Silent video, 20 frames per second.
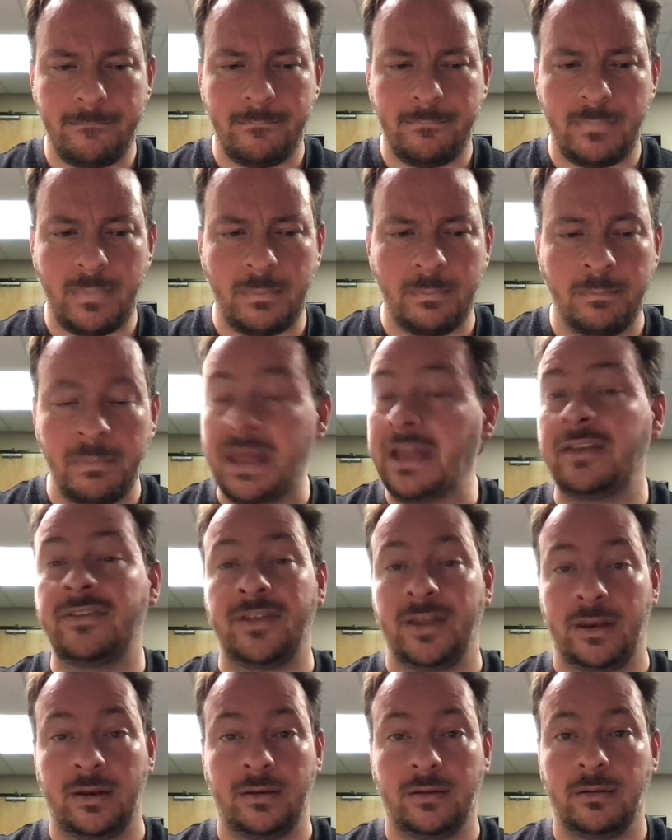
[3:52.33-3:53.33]

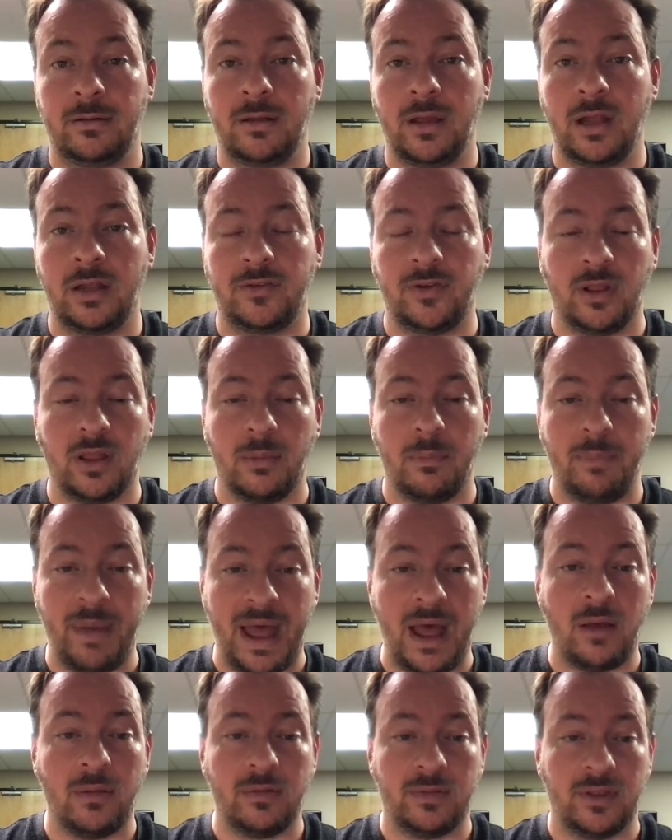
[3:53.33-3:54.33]
minted until
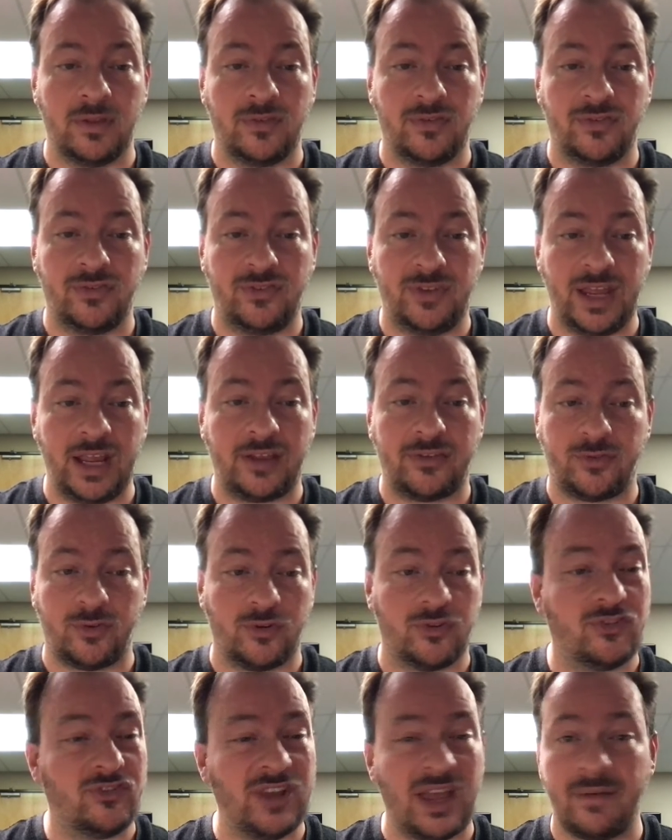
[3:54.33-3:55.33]
about the 6th or
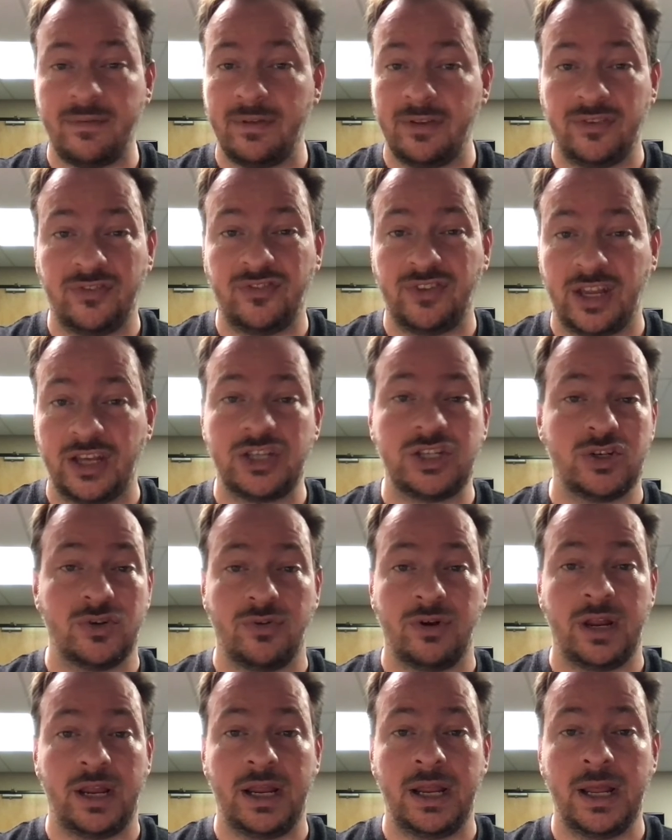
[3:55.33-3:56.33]
7th
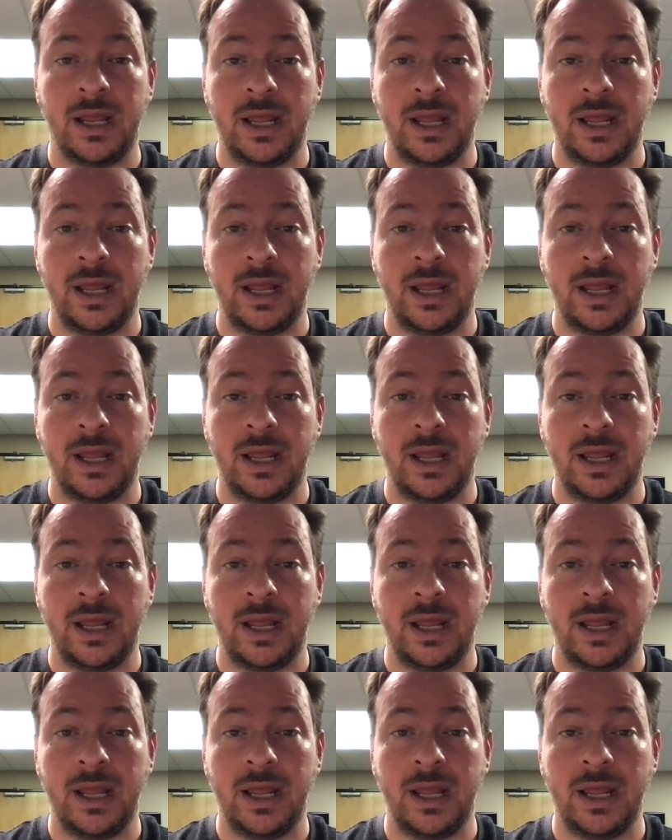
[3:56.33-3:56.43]
century